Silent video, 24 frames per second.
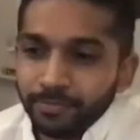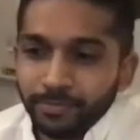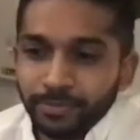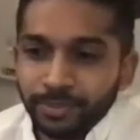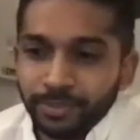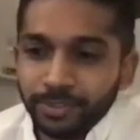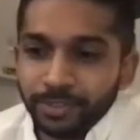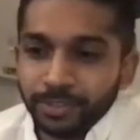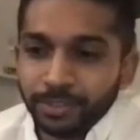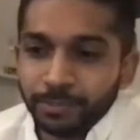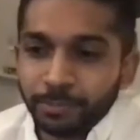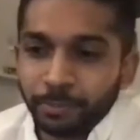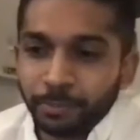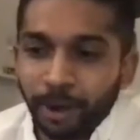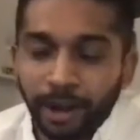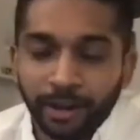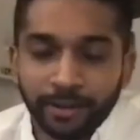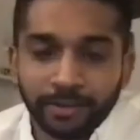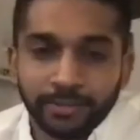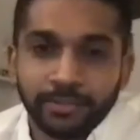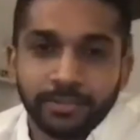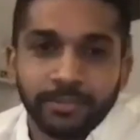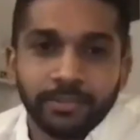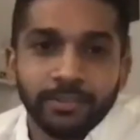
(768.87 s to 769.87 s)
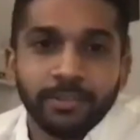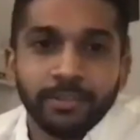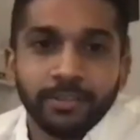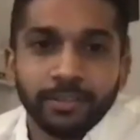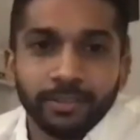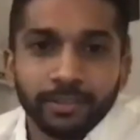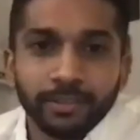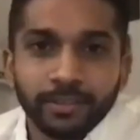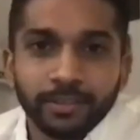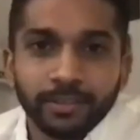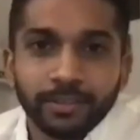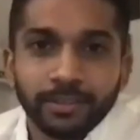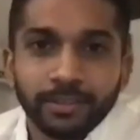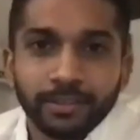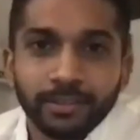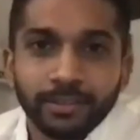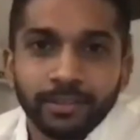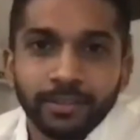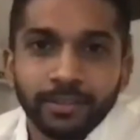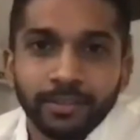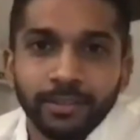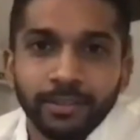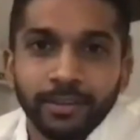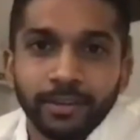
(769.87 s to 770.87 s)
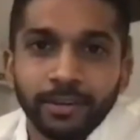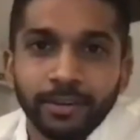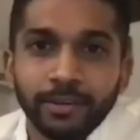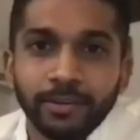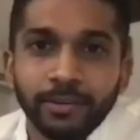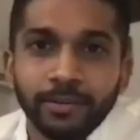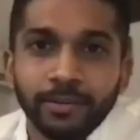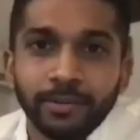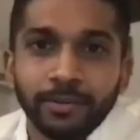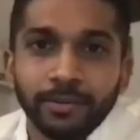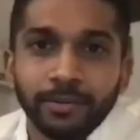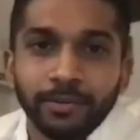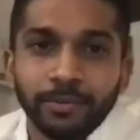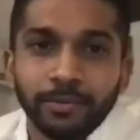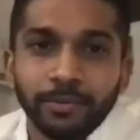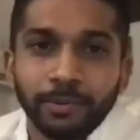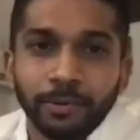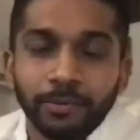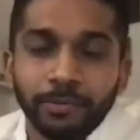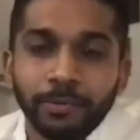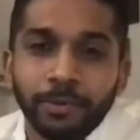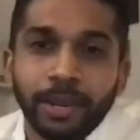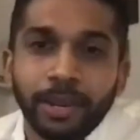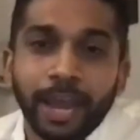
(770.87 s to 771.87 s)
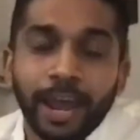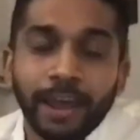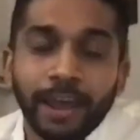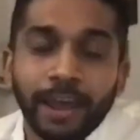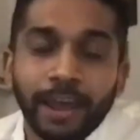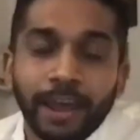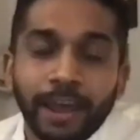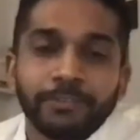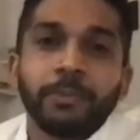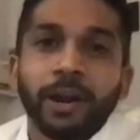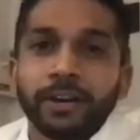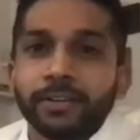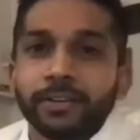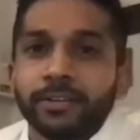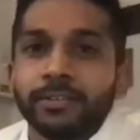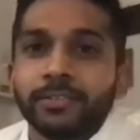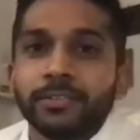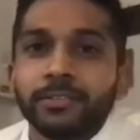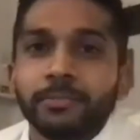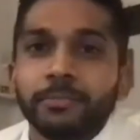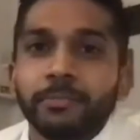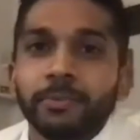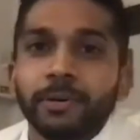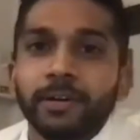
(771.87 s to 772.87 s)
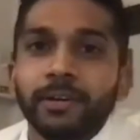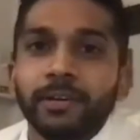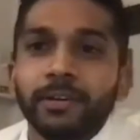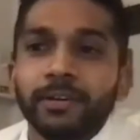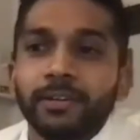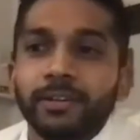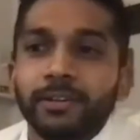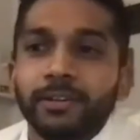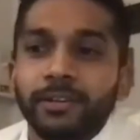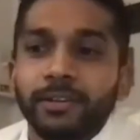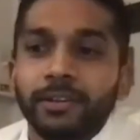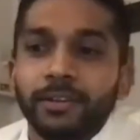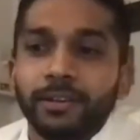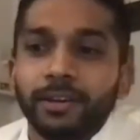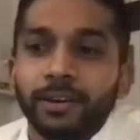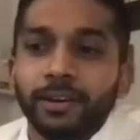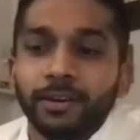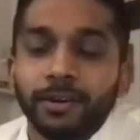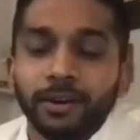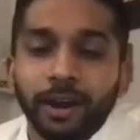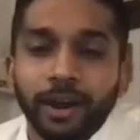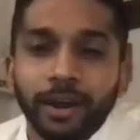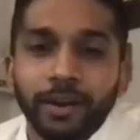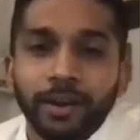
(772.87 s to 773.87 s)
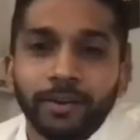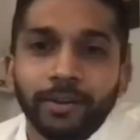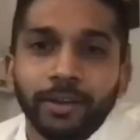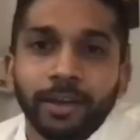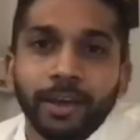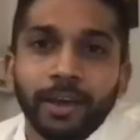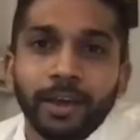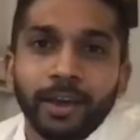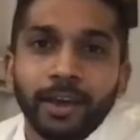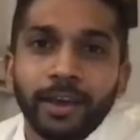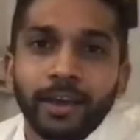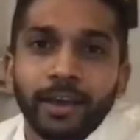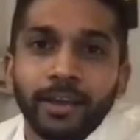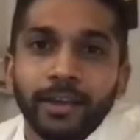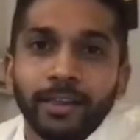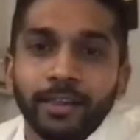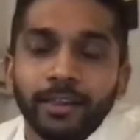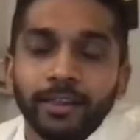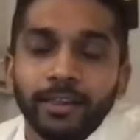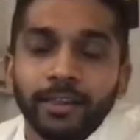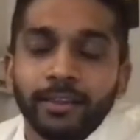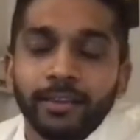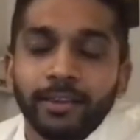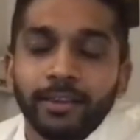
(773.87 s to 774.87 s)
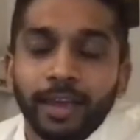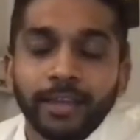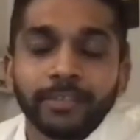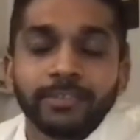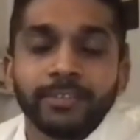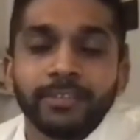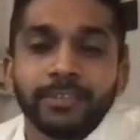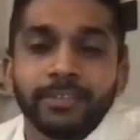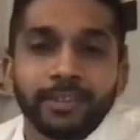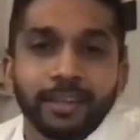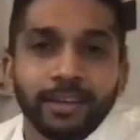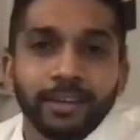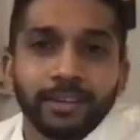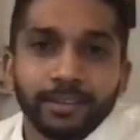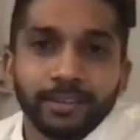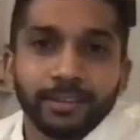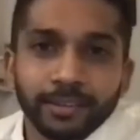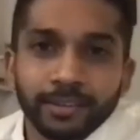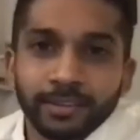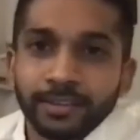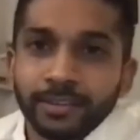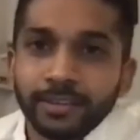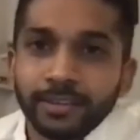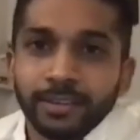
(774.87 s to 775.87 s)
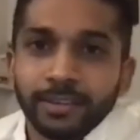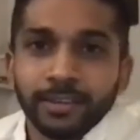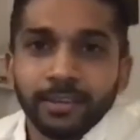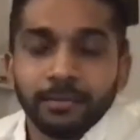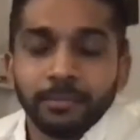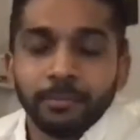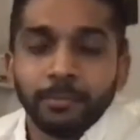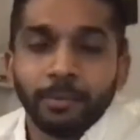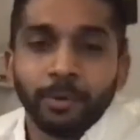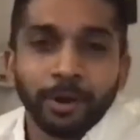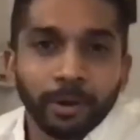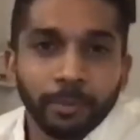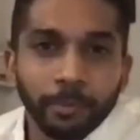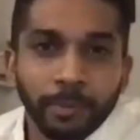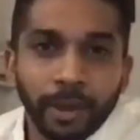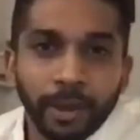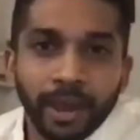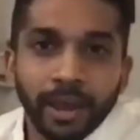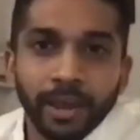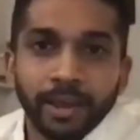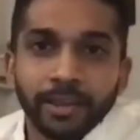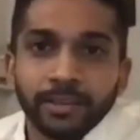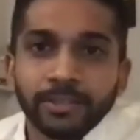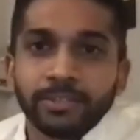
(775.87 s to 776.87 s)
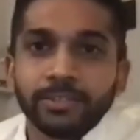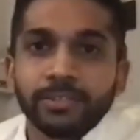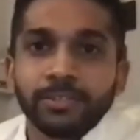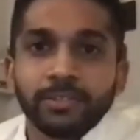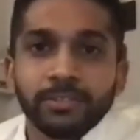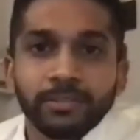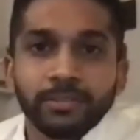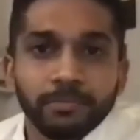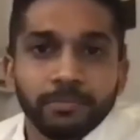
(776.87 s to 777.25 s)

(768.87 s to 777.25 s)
just practicing, you know, where we have to practice, but you know, I don't, as in like, wearing a mask,